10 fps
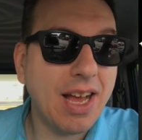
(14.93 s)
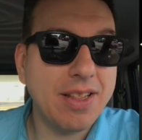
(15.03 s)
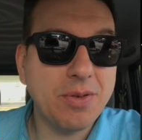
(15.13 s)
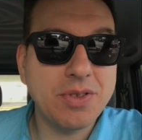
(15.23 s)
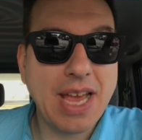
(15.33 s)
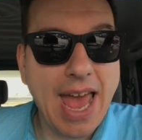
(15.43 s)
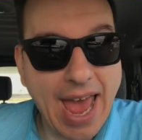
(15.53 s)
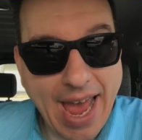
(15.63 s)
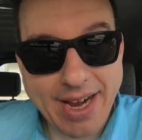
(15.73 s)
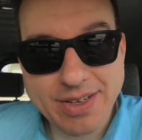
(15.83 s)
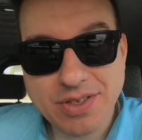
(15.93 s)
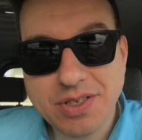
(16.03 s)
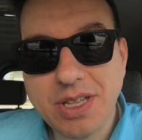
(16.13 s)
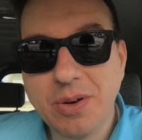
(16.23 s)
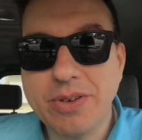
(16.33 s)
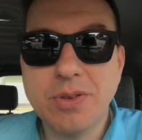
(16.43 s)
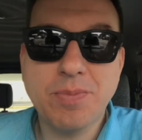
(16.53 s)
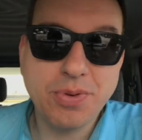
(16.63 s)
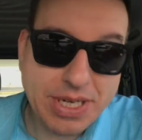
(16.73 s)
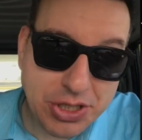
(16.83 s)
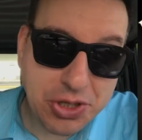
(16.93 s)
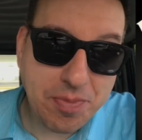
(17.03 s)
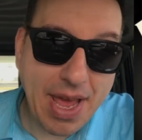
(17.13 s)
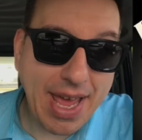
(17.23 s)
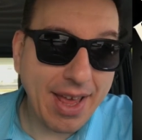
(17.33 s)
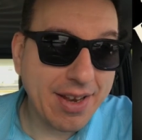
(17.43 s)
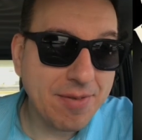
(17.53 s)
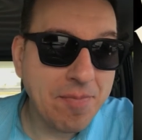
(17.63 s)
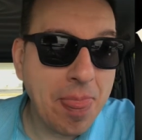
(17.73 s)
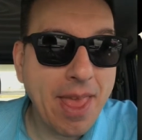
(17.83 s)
There was Axe, there was Preacher Man,